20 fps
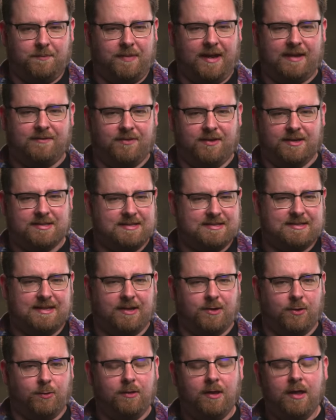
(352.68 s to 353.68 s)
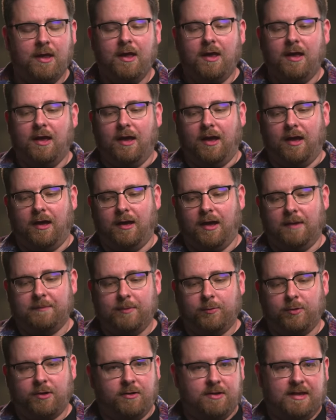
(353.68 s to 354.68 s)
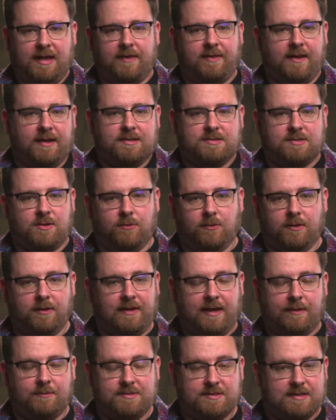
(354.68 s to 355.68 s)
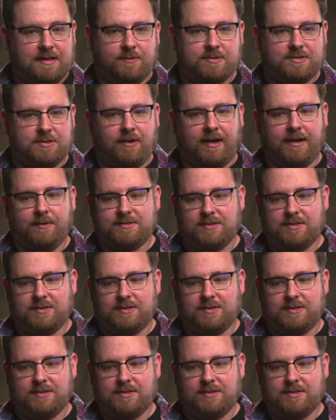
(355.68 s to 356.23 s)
paid for this, isn't that cool? And people go, yeah, that is cool, and that was great.